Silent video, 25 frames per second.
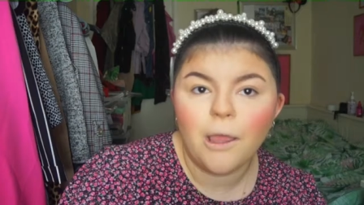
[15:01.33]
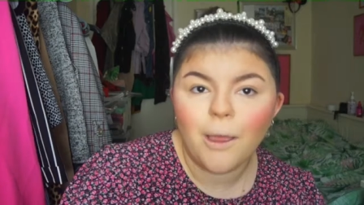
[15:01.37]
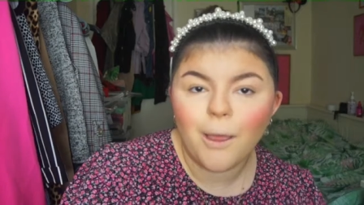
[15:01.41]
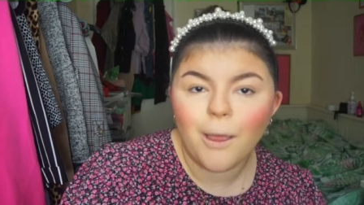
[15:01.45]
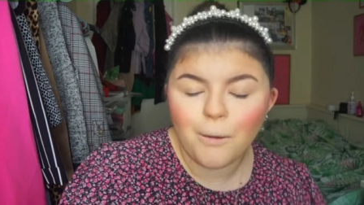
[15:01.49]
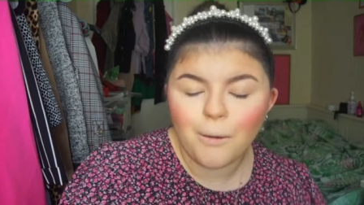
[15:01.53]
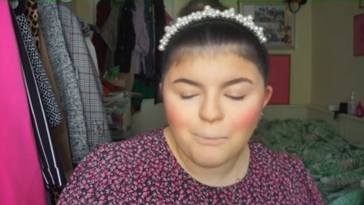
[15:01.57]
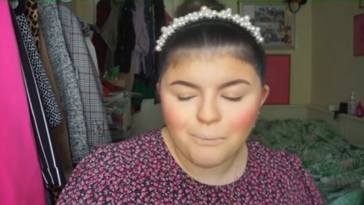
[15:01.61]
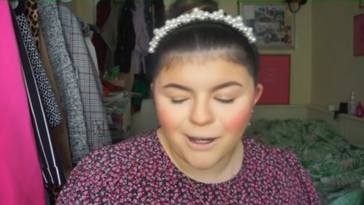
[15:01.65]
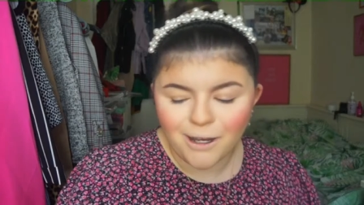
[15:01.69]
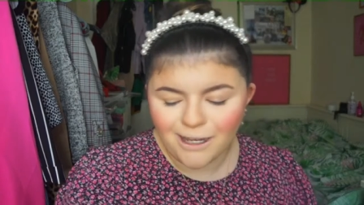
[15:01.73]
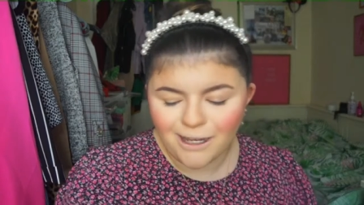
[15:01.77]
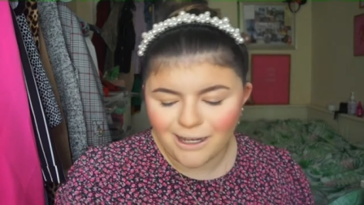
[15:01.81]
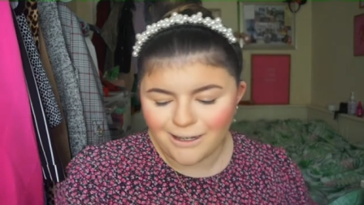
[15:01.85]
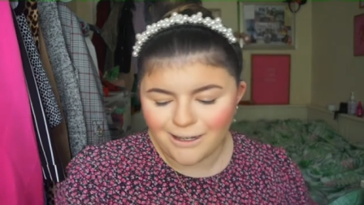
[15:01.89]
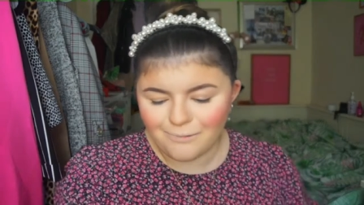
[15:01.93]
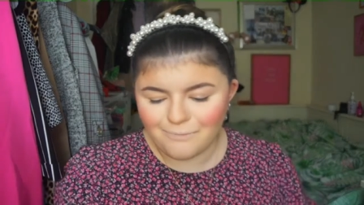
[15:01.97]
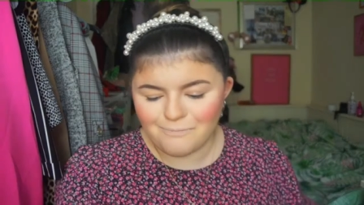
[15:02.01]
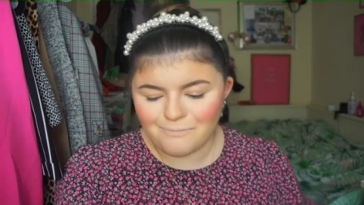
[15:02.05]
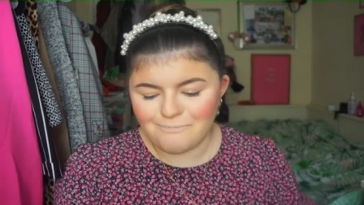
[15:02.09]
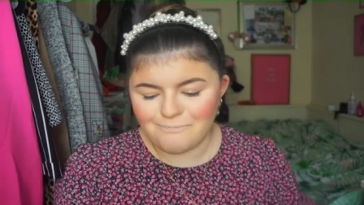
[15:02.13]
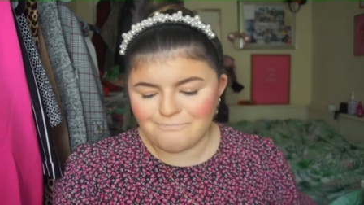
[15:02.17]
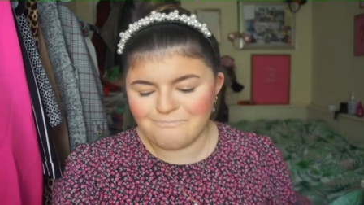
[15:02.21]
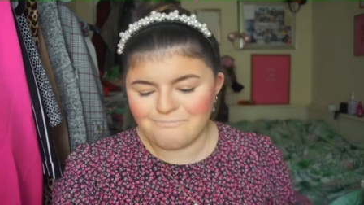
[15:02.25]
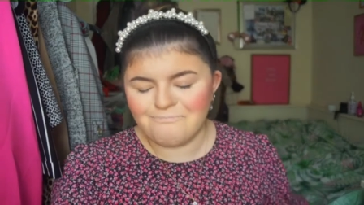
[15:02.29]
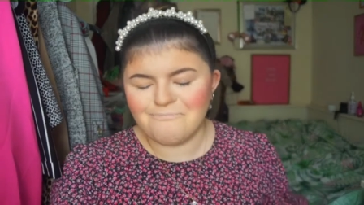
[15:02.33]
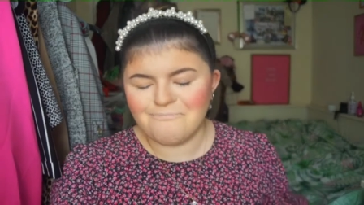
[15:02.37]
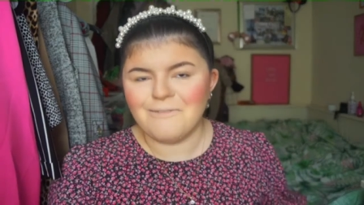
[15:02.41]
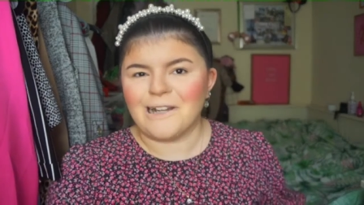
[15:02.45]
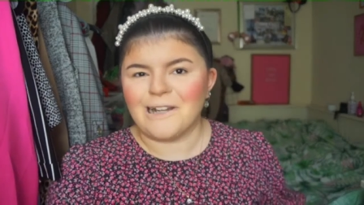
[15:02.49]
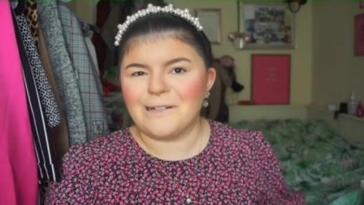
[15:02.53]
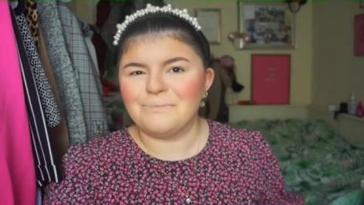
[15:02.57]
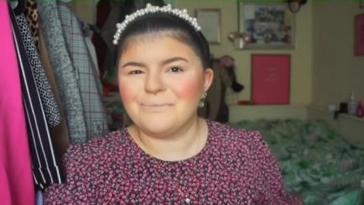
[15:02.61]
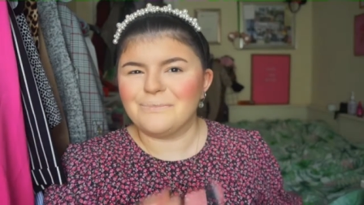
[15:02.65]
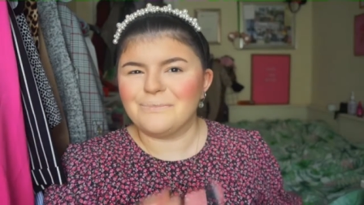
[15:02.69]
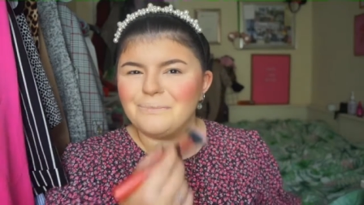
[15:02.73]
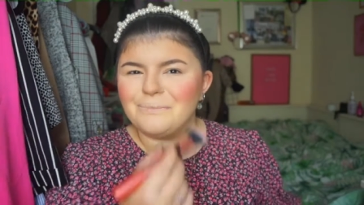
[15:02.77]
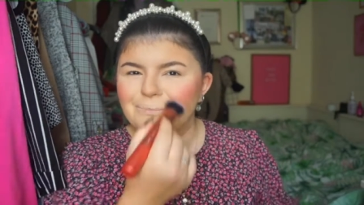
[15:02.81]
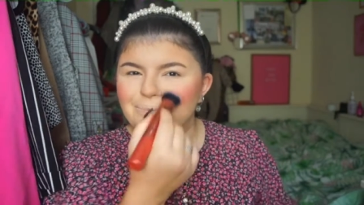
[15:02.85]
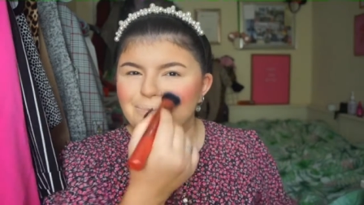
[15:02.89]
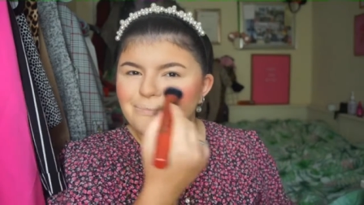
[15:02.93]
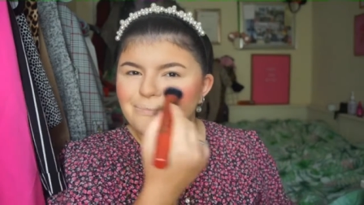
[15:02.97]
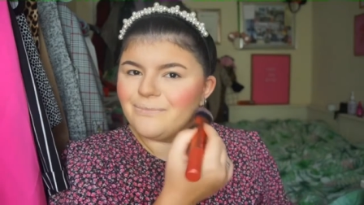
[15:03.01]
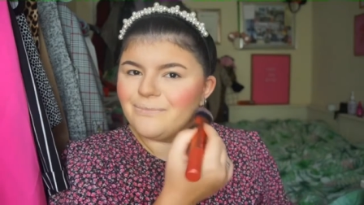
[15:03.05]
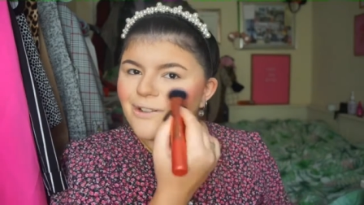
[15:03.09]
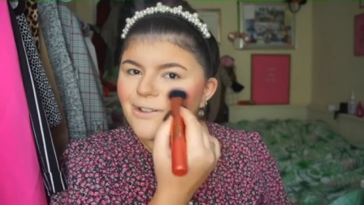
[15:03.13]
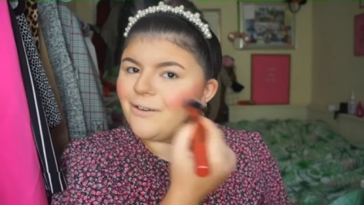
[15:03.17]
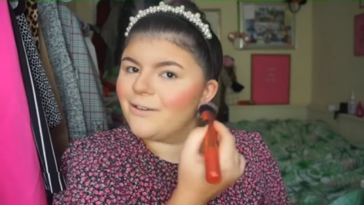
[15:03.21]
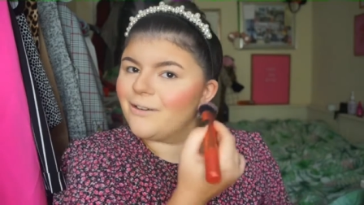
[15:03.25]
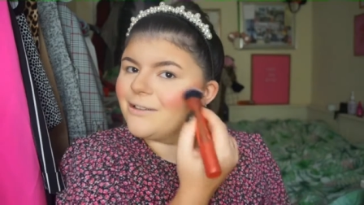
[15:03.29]
My mum
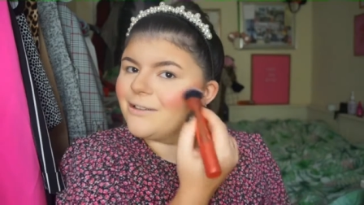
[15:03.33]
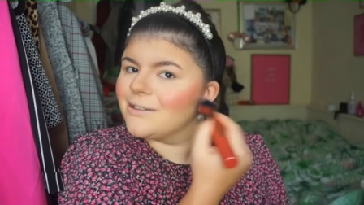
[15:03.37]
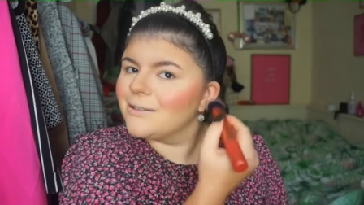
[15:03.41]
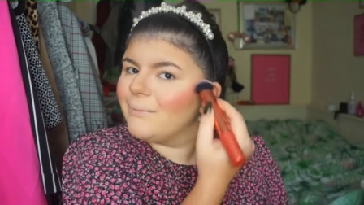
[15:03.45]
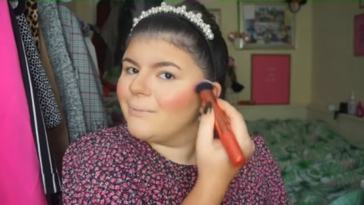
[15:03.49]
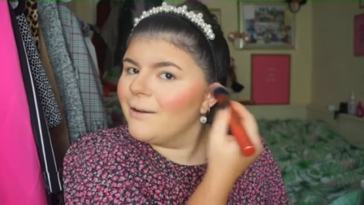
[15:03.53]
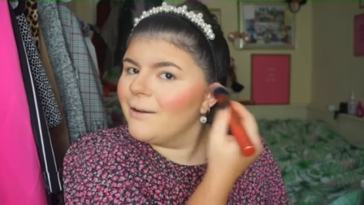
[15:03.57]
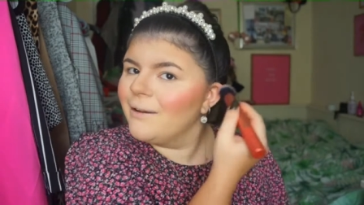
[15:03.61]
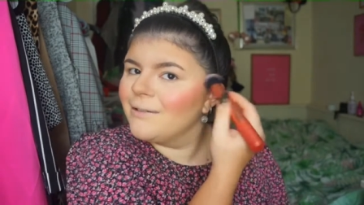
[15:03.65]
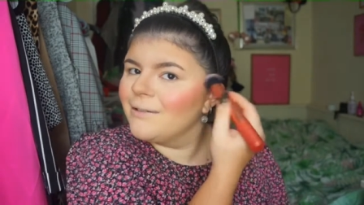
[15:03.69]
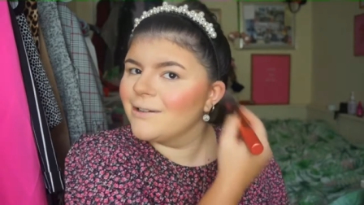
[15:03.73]
got into my,